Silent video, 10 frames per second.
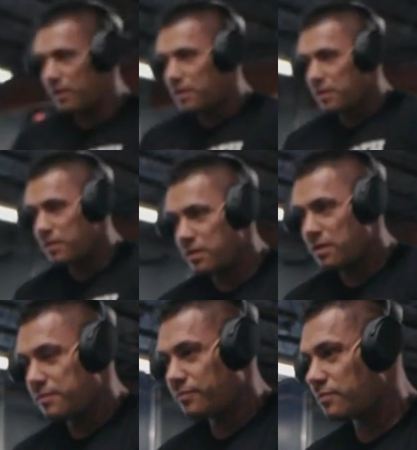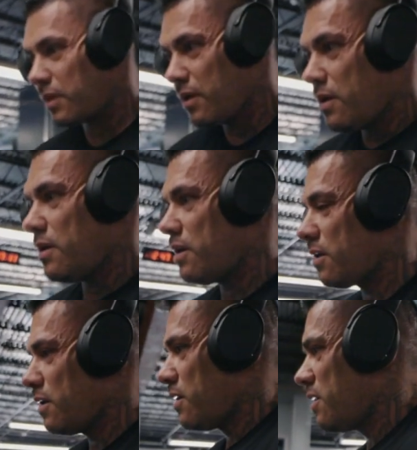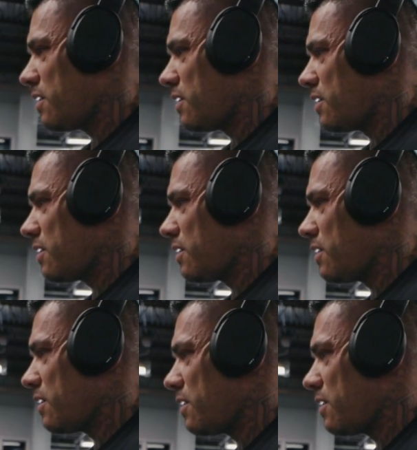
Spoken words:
(no one is talking)